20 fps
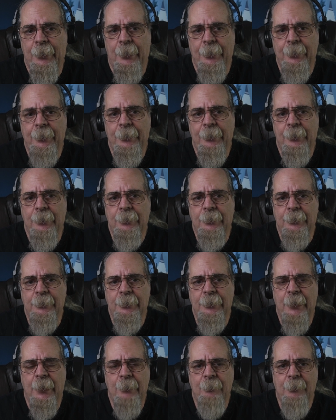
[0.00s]
I did because
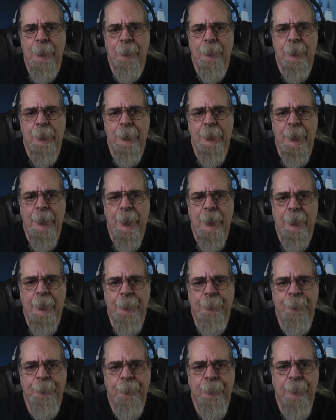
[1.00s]
it came in really
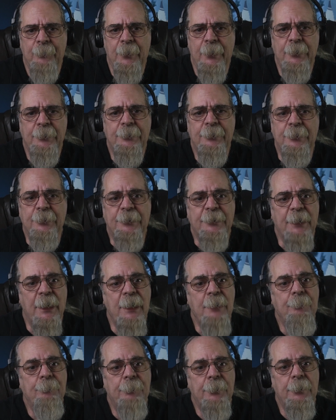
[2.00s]
handy. It's the
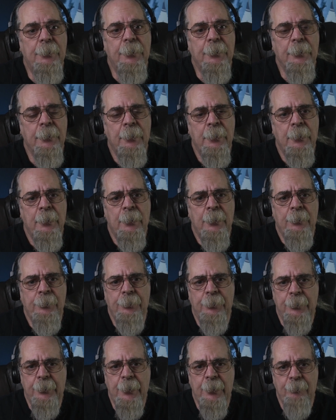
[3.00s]
same book
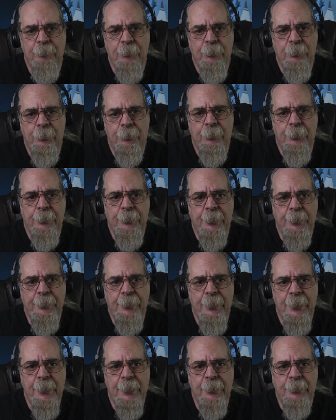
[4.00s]
you're given during the
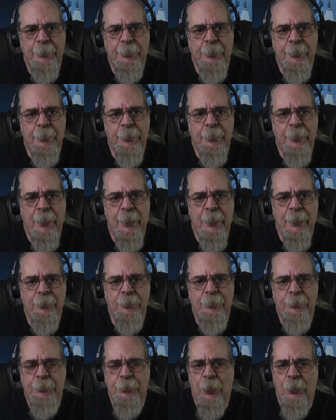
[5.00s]
test, and it
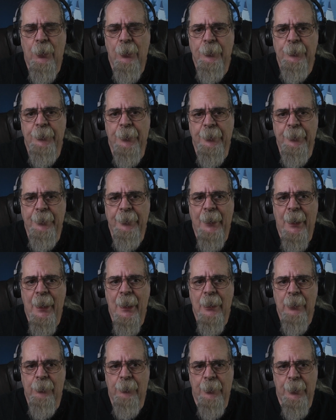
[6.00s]
has charts and
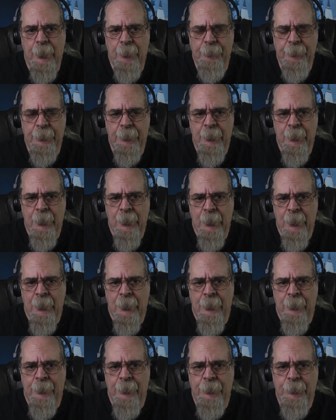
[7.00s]
diagrams
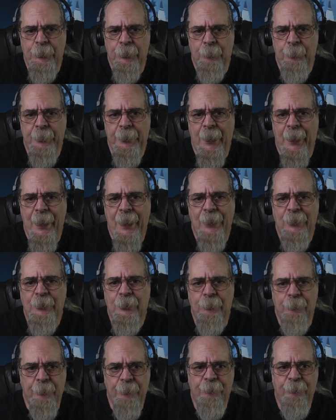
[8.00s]
that you'll be asked
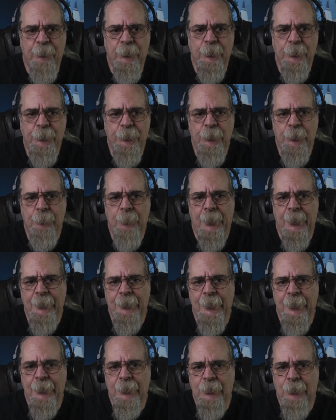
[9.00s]
to refer to by
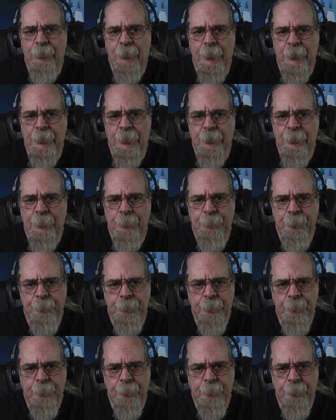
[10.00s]
test questions.